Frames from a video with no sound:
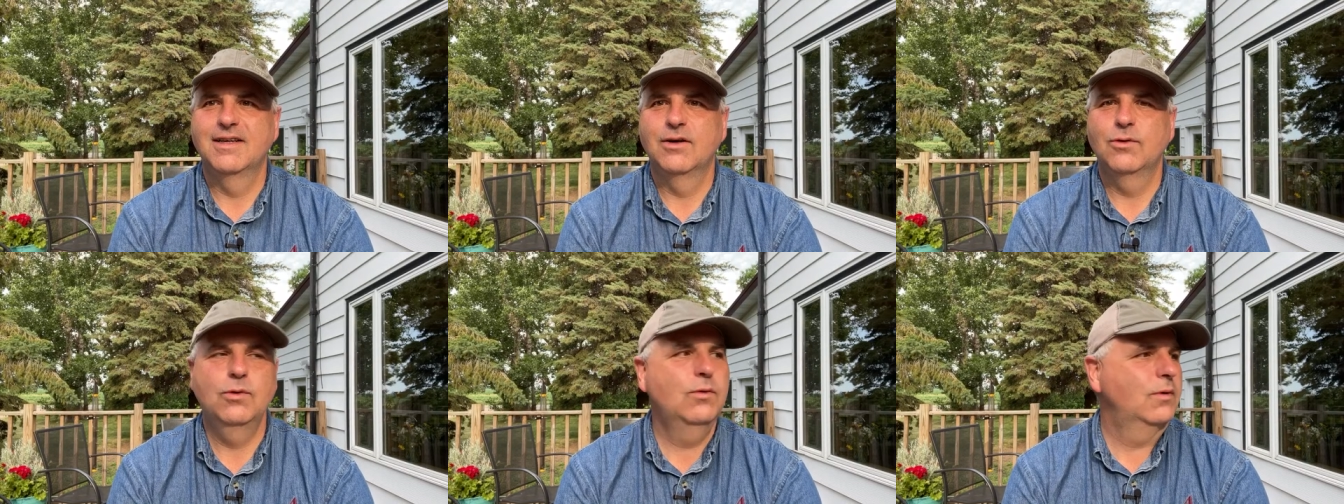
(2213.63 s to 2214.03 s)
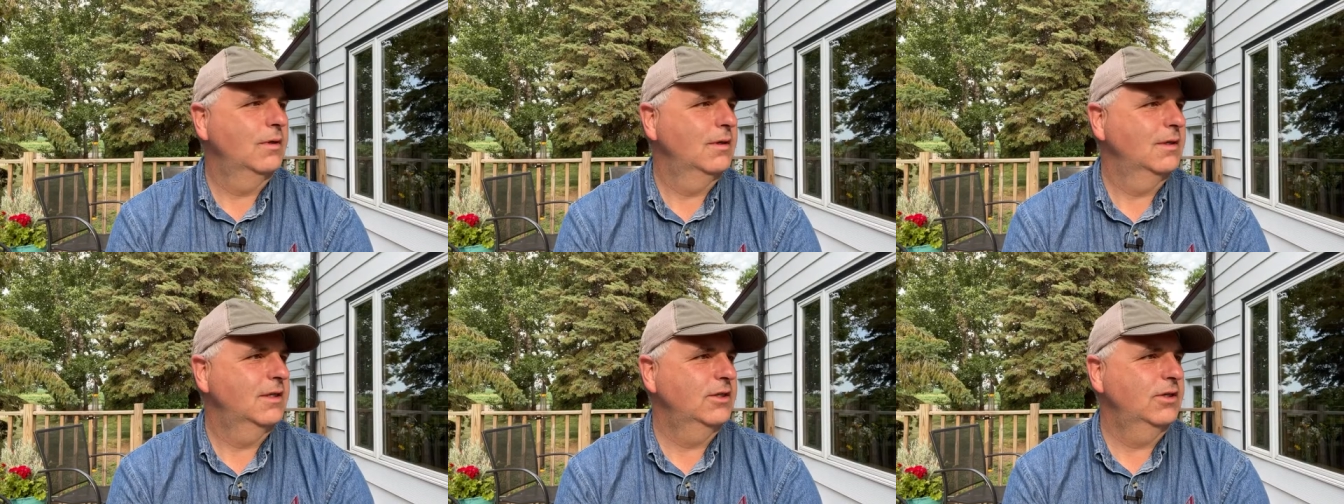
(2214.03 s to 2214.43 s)
Ooh,
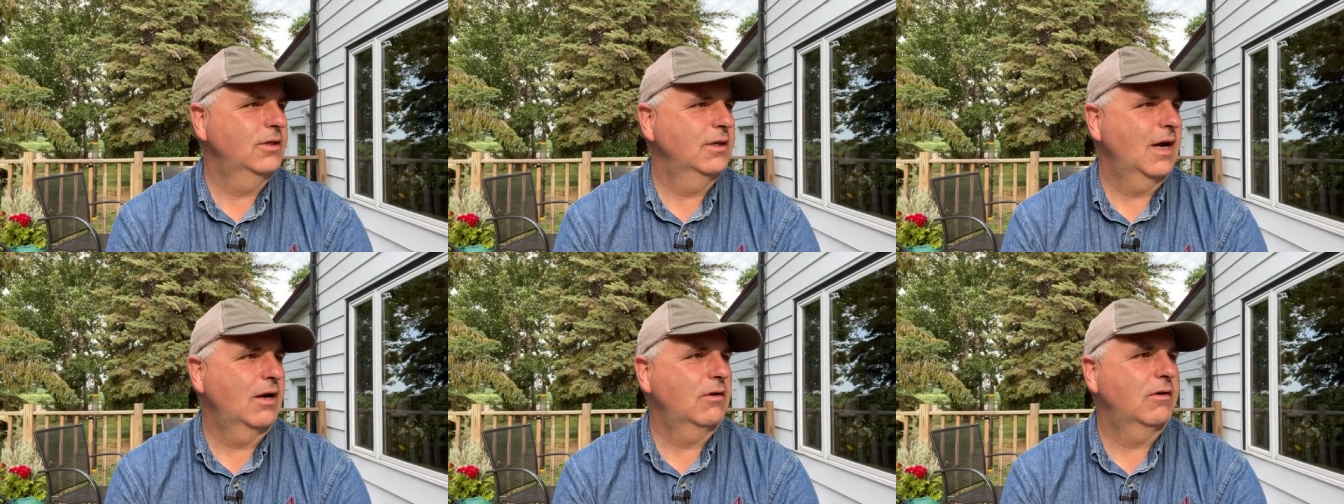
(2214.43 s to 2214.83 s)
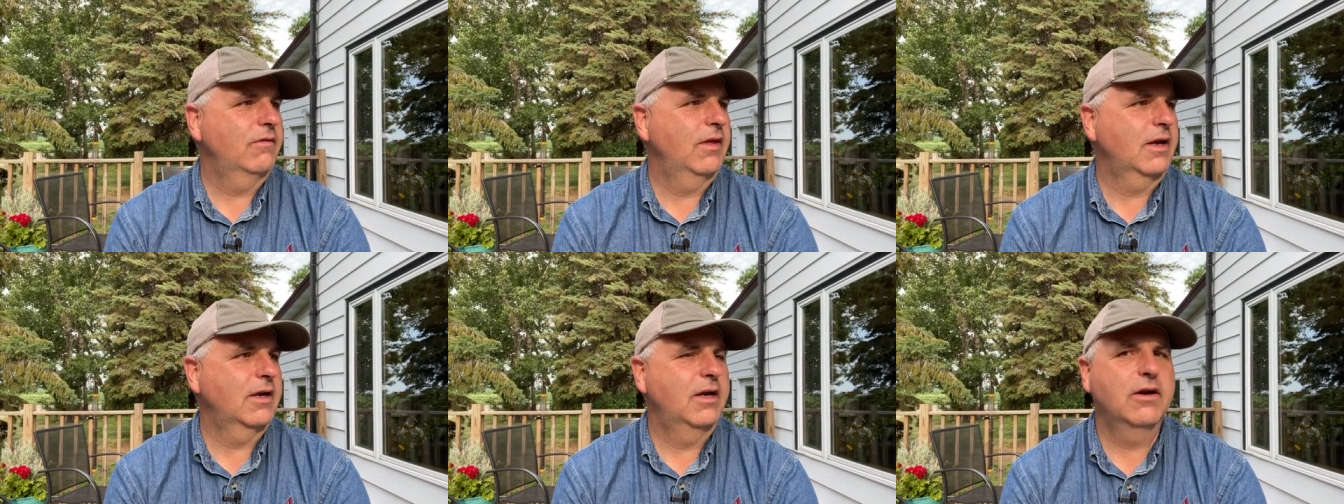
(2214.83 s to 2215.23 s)
did you? I don't know if
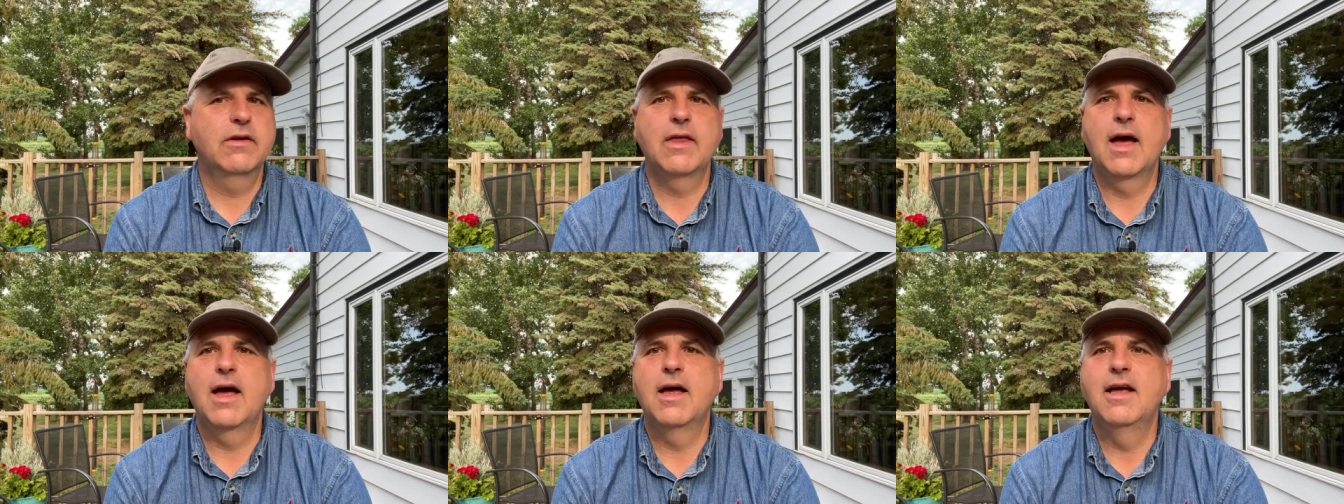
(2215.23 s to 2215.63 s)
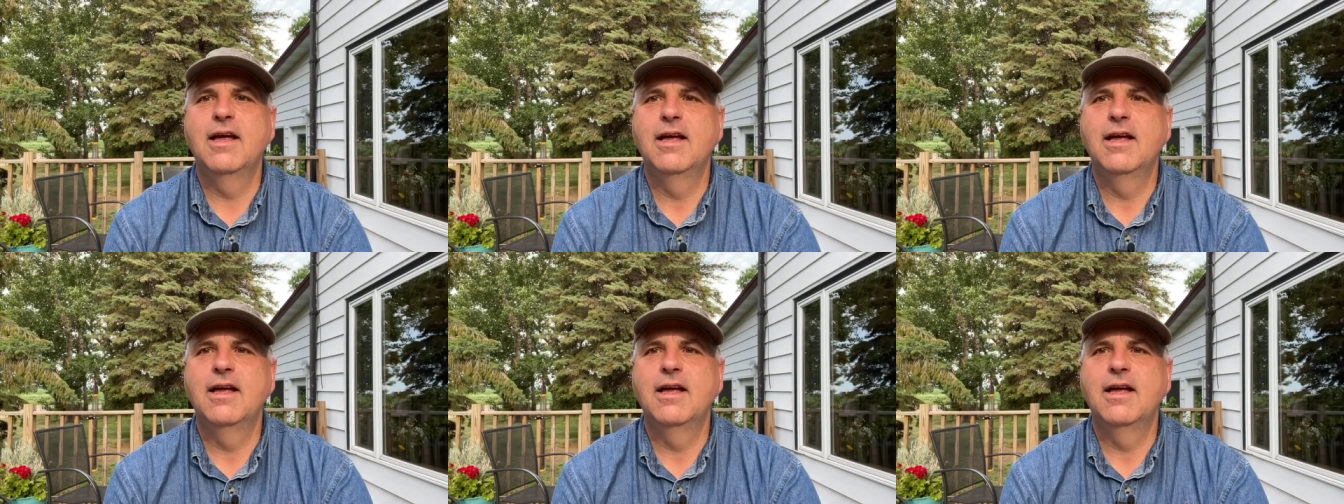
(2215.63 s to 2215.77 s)
they could hear that.